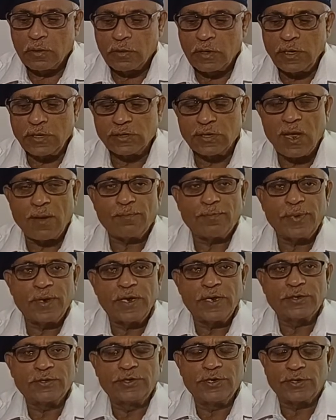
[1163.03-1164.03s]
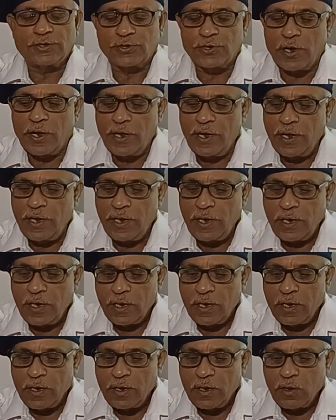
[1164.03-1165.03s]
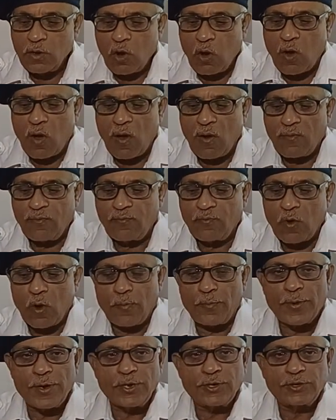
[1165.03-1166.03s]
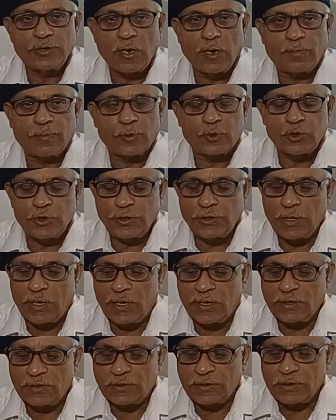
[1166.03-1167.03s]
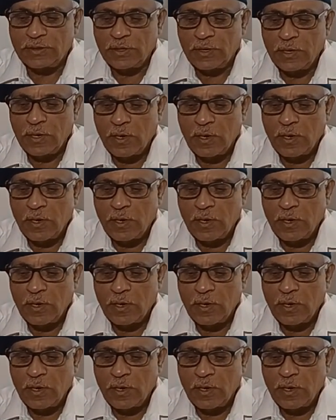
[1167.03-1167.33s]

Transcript: This completes the study of operational procedures